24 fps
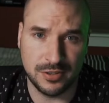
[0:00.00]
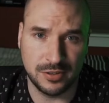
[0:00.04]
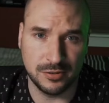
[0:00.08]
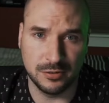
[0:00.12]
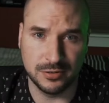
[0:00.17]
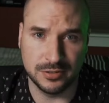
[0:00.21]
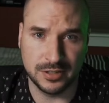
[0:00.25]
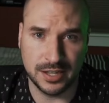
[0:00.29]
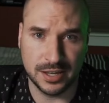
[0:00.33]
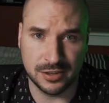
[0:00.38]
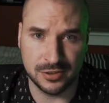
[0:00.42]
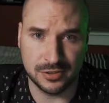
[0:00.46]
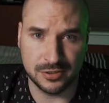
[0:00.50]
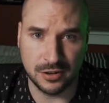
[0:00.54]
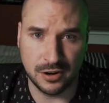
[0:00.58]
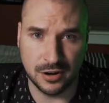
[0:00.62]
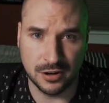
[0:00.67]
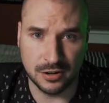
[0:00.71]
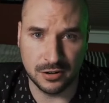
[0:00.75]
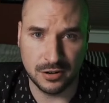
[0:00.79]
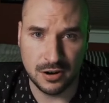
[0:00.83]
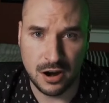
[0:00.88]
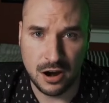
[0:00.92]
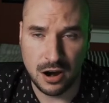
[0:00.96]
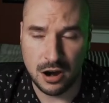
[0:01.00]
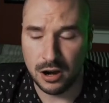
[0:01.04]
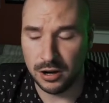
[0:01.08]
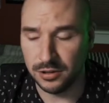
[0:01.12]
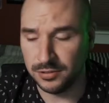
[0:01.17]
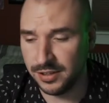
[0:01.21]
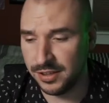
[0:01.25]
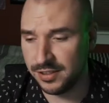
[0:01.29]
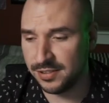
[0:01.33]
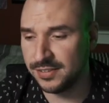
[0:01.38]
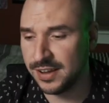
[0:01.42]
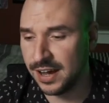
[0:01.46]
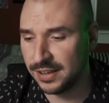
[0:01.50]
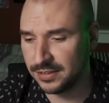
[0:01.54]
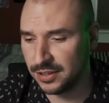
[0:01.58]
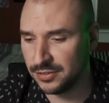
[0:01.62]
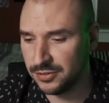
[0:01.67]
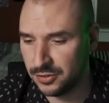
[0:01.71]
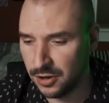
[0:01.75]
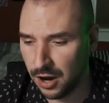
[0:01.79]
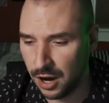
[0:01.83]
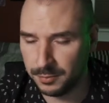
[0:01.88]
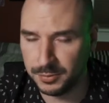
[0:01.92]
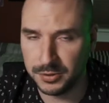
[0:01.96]
single Kickstarter, or at least not to
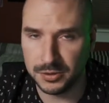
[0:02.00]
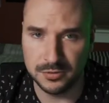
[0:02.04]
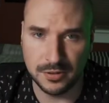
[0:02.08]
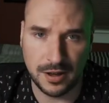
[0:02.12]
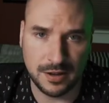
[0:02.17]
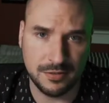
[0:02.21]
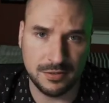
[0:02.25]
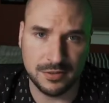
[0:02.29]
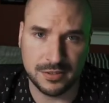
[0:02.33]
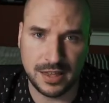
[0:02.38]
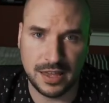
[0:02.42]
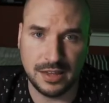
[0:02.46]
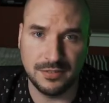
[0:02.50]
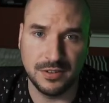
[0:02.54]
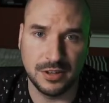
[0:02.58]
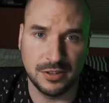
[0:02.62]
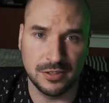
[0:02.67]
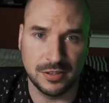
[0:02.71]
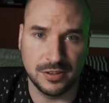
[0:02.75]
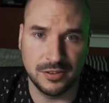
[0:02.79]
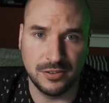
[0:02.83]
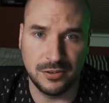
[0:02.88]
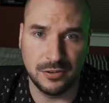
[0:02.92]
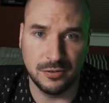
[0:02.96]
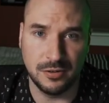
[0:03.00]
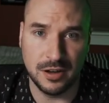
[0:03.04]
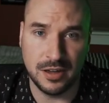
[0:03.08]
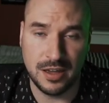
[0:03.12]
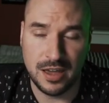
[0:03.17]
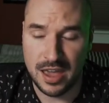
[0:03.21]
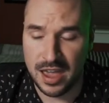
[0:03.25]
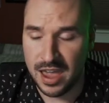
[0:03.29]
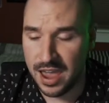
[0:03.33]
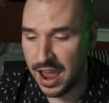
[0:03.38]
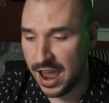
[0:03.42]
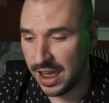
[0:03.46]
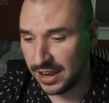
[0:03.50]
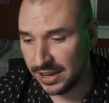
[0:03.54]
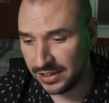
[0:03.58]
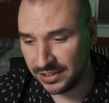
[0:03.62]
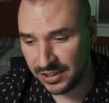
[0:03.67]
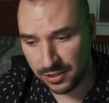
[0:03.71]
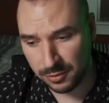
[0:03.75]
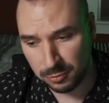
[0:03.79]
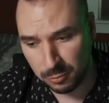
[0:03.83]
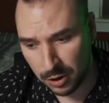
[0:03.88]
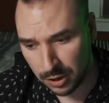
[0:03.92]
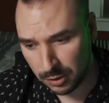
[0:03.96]
dump your life savings into it. And I
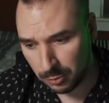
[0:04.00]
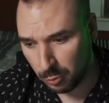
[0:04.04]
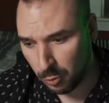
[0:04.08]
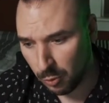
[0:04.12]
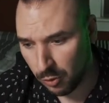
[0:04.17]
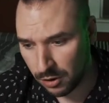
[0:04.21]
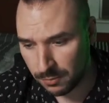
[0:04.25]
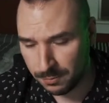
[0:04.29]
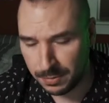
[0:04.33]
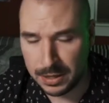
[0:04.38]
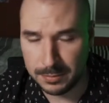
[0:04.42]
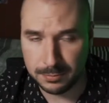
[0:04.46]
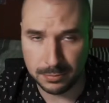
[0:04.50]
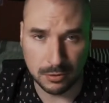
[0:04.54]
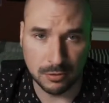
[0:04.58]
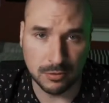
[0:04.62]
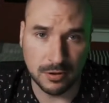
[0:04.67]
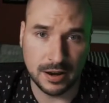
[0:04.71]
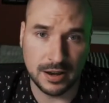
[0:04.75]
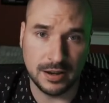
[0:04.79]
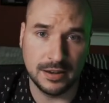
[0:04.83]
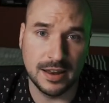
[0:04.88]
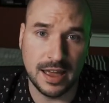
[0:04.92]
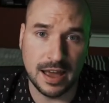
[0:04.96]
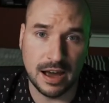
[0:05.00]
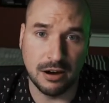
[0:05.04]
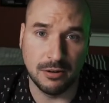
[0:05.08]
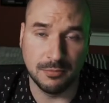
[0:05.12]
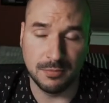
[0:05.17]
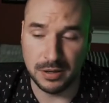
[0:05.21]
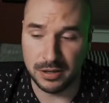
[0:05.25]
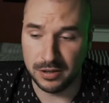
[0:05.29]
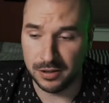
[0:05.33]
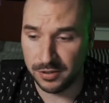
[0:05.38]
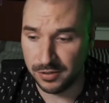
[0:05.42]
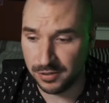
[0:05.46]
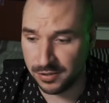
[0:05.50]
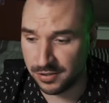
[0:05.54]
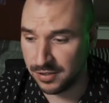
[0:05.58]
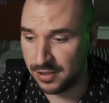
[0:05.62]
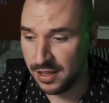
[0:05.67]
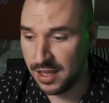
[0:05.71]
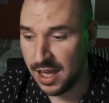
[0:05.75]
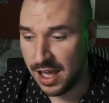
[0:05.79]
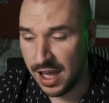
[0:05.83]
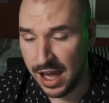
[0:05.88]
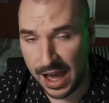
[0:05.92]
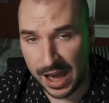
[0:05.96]
just want to warn people right now because
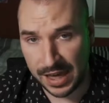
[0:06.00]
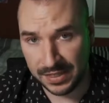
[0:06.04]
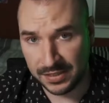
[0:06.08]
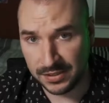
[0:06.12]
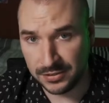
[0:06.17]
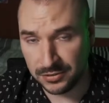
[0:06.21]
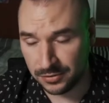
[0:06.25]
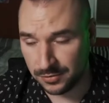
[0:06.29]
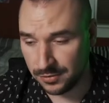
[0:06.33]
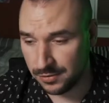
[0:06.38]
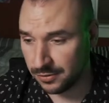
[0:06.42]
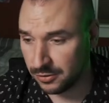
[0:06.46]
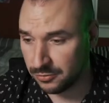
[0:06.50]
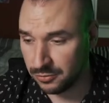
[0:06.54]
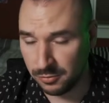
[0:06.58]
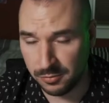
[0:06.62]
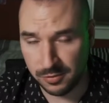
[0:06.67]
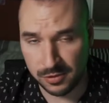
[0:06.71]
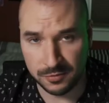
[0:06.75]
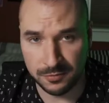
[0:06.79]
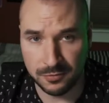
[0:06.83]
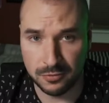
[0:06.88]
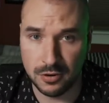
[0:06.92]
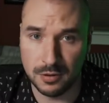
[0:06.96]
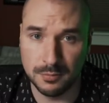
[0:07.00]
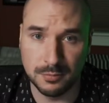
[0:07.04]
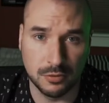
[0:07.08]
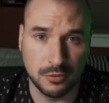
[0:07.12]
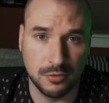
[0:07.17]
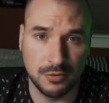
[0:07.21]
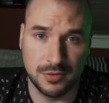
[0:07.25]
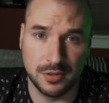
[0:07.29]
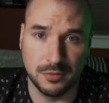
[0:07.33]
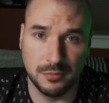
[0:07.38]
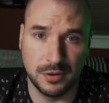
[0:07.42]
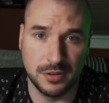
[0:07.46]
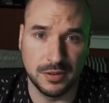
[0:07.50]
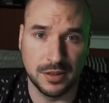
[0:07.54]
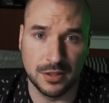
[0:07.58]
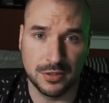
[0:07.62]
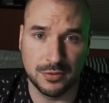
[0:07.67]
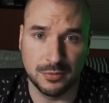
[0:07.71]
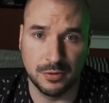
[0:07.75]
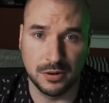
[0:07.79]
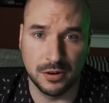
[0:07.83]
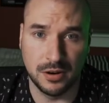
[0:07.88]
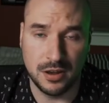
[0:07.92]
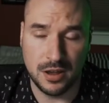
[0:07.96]
I think they're cruising for a bruising with this
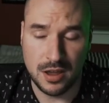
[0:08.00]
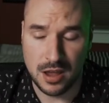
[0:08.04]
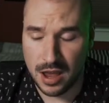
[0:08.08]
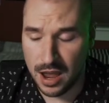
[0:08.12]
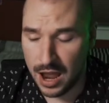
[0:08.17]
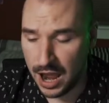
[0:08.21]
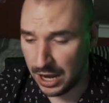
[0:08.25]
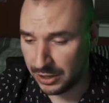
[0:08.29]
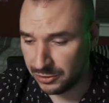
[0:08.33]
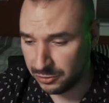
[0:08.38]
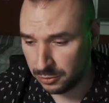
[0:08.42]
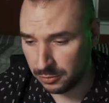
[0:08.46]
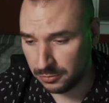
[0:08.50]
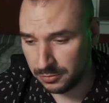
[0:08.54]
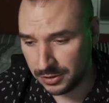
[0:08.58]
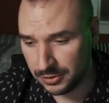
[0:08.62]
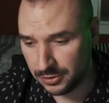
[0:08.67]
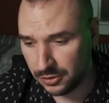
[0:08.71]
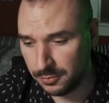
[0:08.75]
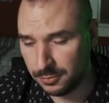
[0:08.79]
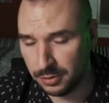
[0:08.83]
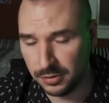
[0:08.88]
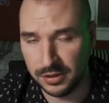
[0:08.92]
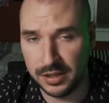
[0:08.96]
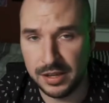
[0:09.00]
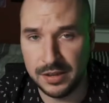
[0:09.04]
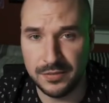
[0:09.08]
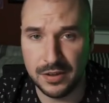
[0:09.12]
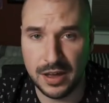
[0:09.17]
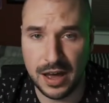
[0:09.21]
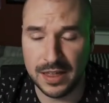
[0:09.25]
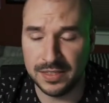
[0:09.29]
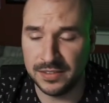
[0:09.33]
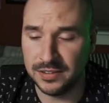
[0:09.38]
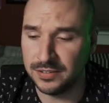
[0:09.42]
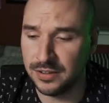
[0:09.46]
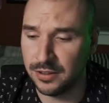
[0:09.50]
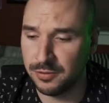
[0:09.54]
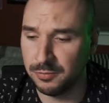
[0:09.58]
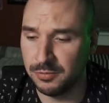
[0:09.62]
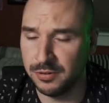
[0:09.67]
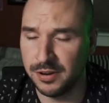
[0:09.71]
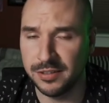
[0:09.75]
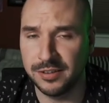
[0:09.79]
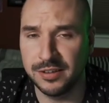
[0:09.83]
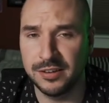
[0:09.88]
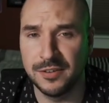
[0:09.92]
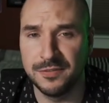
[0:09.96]
one. I truly do believe it. I think this one
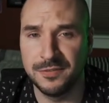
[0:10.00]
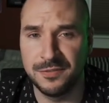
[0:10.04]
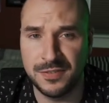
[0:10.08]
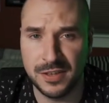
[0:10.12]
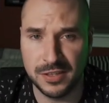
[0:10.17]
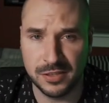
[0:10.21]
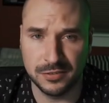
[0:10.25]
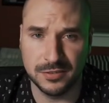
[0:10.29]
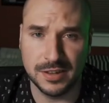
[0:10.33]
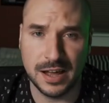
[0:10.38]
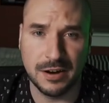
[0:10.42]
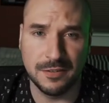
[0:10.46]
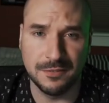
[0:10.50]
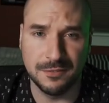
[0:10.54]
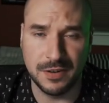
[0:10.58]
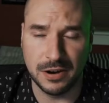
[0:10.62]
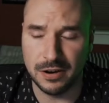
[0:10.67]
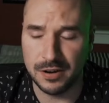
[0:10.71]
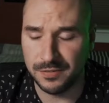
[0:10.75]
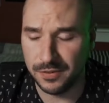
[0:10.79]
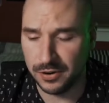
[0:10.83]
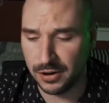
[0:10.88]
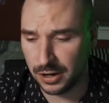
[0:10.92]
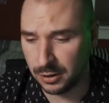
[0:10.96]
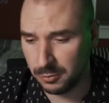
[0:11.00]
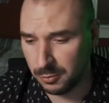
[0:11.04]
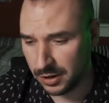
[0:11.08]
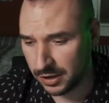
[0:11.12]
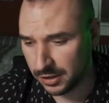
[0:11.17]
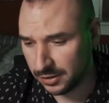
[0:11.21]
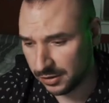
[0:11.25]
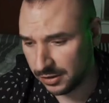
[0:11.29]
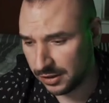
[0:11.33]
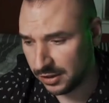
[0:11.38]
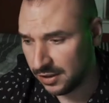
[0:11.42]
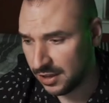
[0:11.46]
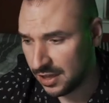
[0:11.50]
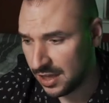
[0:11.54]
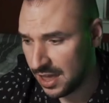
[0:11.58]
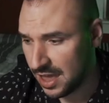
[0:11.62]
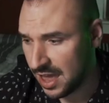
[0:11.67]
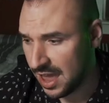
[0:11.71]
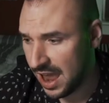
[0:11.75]
is going to fizzle out very, very quickly.